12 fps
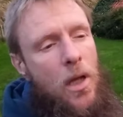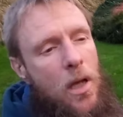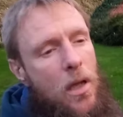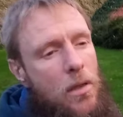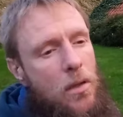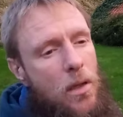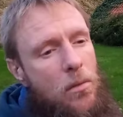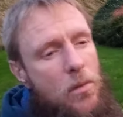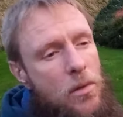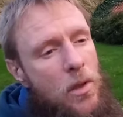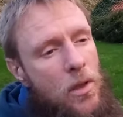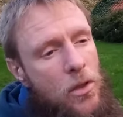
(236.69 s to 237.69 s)
And
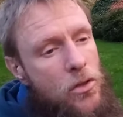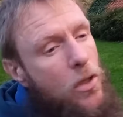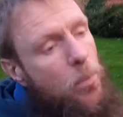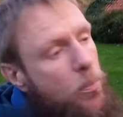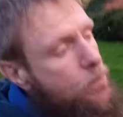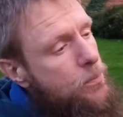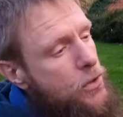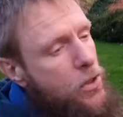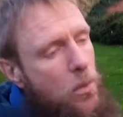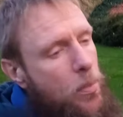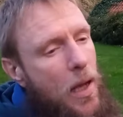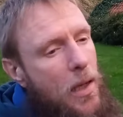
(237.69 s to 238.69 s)
so,
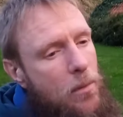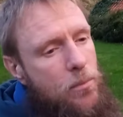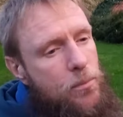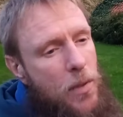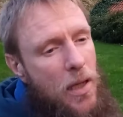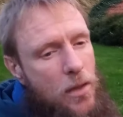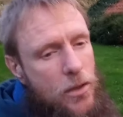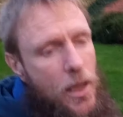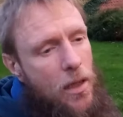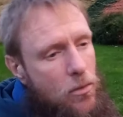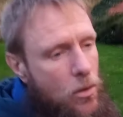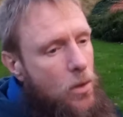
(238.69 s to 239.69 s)
so by by the
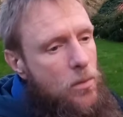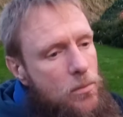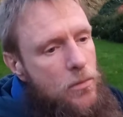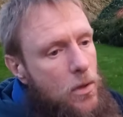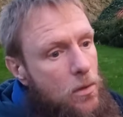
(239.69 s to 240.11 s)
general